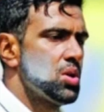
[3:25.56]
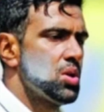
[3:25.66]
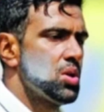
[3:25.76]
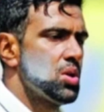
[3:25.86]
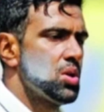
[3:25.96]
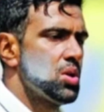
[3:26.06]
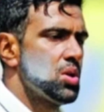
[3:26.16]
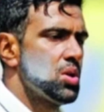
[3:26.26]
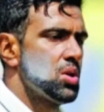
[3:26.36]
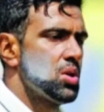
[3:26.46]

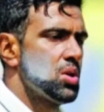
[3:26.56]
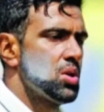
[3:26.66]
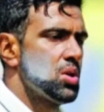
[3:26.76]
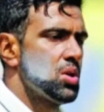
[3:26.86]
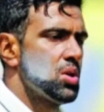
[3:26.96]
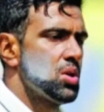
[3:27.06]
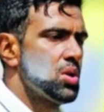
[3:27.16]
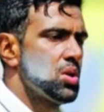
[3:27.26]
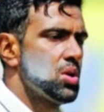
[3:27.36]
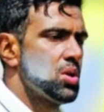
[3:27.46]

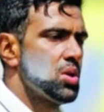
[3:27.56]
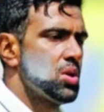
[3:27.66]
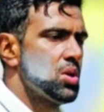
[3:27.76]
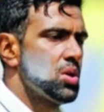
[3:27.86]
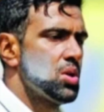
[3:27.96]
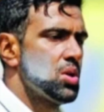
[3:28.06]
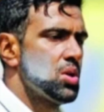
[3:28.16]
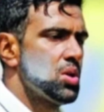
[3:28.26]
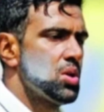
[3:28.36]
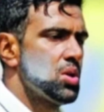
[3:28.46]

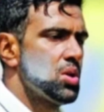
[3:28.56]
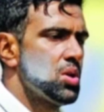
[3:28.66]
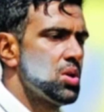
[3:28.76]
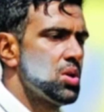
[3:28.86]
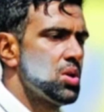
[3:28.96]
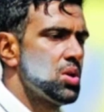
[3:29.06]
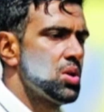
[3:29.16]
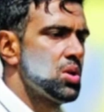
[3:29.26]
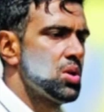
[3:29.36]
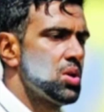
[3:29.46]

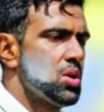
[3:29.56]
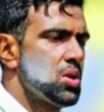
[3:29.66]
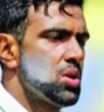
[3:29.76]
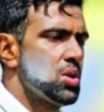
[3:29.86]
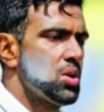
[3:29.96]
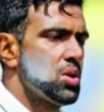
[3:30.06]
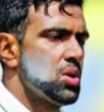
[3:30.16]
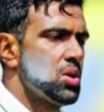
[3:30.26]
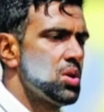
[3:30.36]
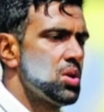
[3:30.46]

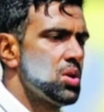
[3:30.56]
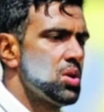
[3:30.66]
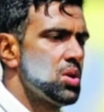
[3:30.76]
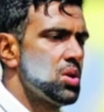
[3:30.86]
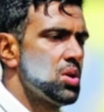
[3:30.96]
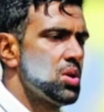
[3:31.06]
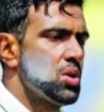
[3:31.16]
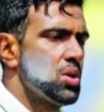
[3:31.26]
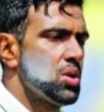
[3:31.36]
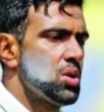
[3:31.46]

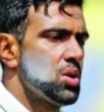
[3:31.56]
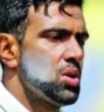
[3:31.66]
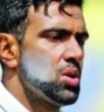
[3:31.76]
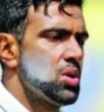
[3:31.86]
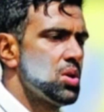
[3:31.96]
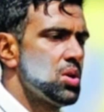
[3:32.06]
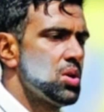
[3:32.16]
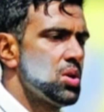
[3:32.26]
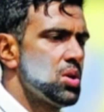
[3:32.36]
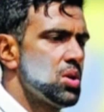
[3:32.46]

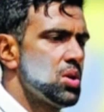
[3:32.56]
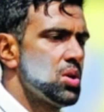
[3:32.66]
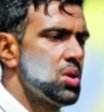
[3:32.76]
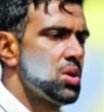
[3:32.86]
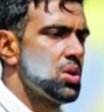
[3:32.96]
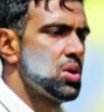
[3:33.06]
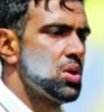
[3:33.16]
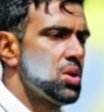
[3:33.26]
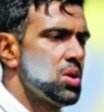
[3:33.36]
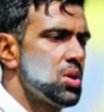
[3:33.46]
This person isn't speaking.